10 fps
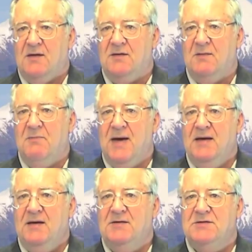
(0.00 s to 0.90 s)
The
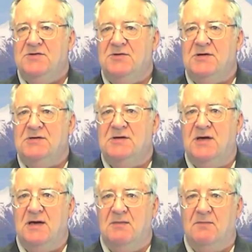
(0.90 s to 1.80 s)
Bankers Trust
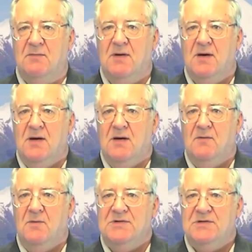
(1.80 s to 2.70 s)
scheme
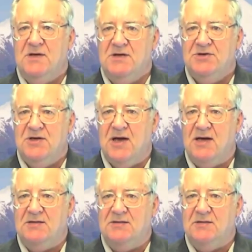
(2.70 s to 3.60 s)
was
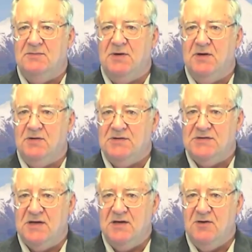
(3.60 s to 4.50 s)
initiated because
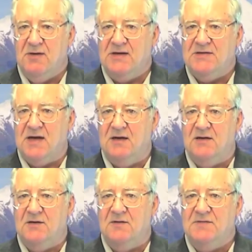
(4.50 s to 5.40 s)
senior
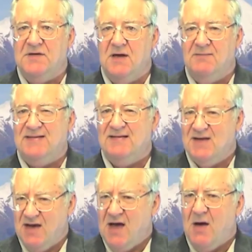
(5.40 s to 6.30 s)
executives
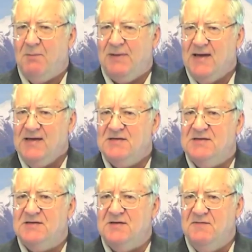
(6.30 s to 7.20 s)

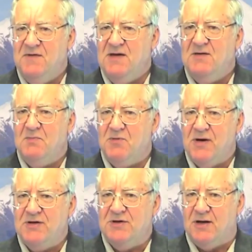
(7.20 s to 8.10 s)
placed severe
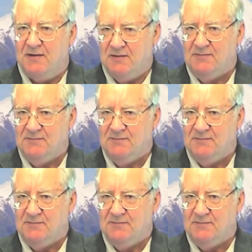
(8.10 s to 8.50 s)
pressure,